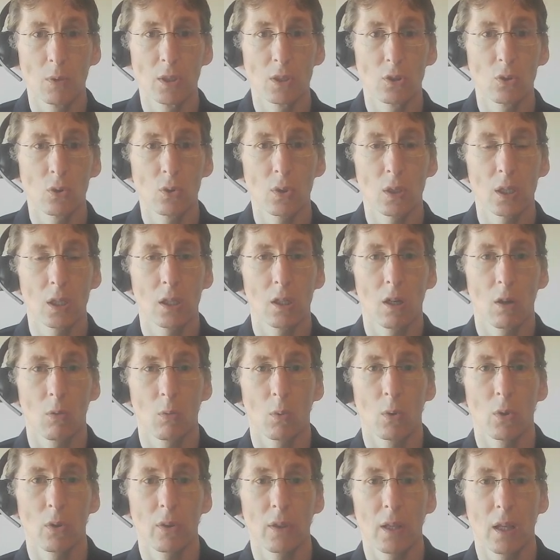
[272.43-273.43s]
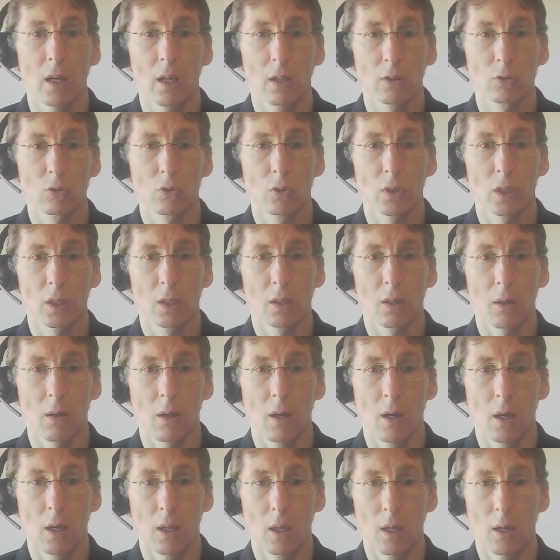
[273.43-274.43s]
we took in our Würth Elektronik
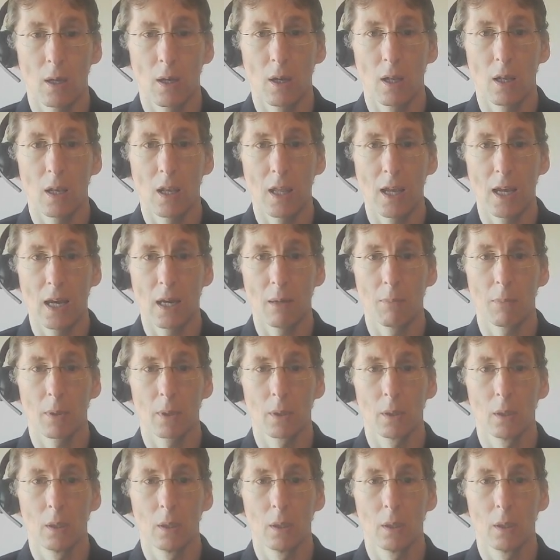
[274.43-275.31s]
lab.